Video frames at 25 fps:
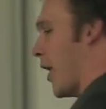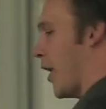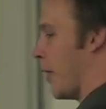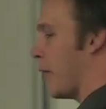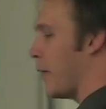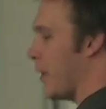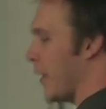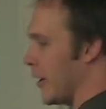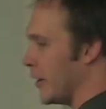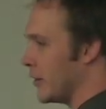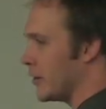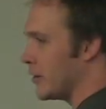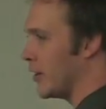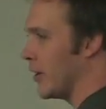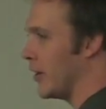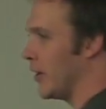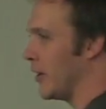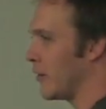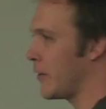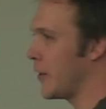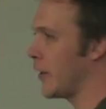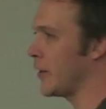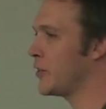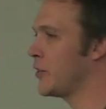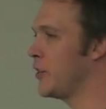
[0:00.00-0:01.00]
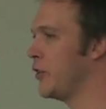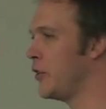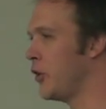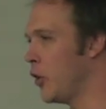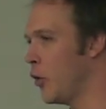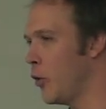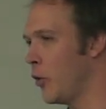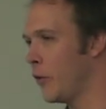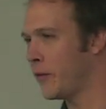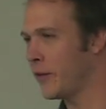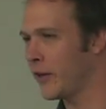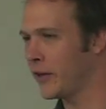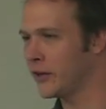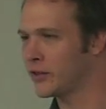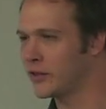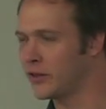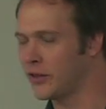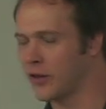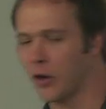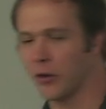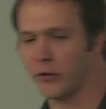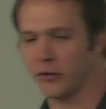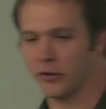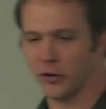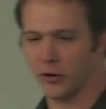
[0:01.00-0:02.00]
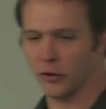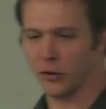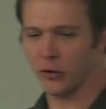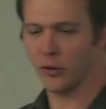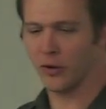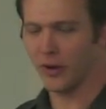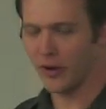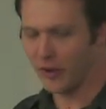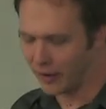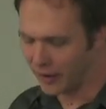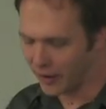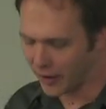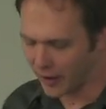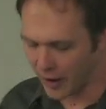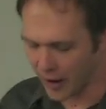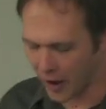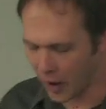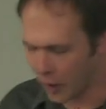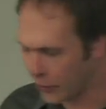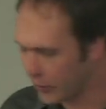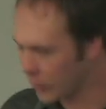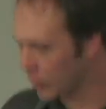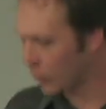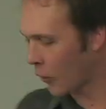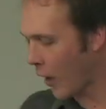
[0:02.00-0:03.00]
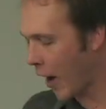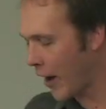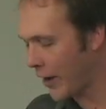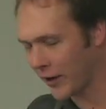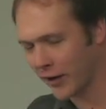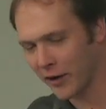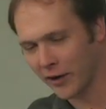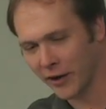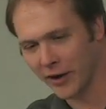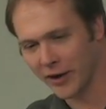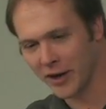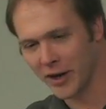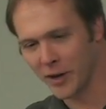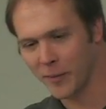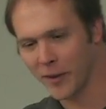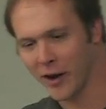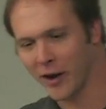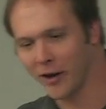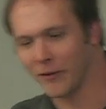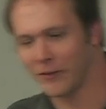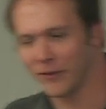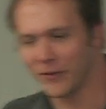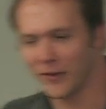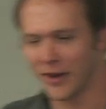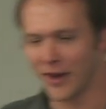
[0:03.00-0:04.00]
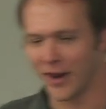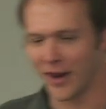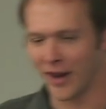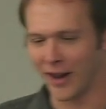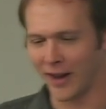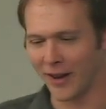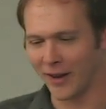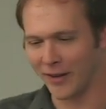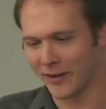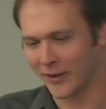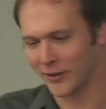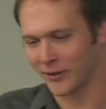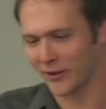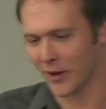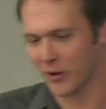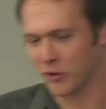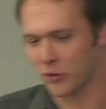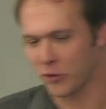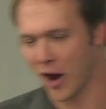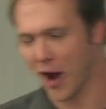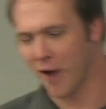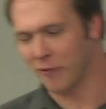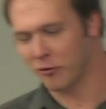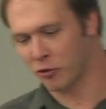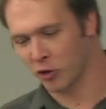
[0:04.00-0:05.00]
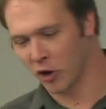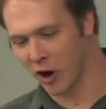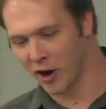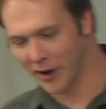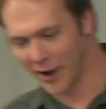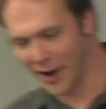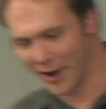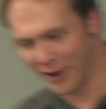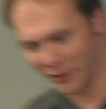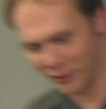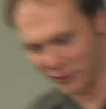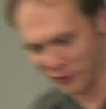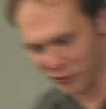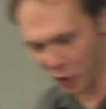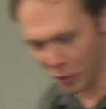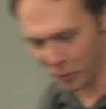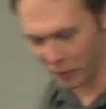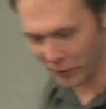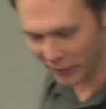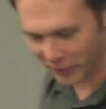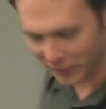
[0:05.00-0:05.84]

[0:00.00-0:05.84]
of things to do and things to don't do when you're writing a good email. Things like draft drunk, edit sober.